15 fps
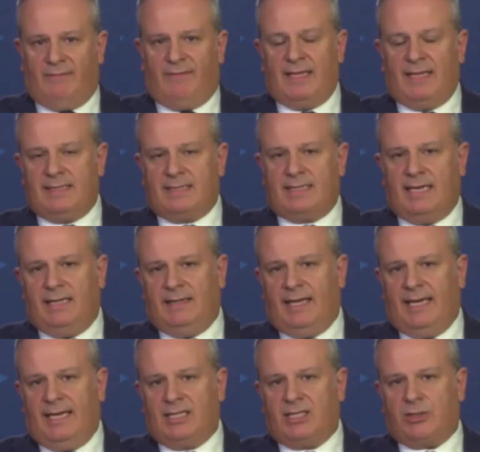events in
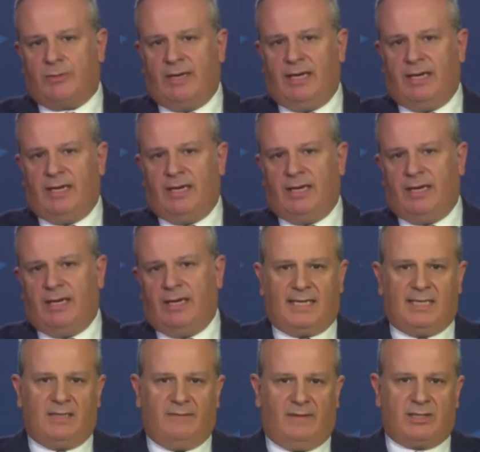the history of the
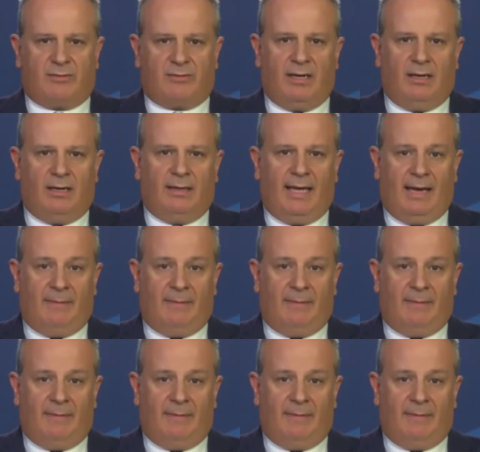State of Israel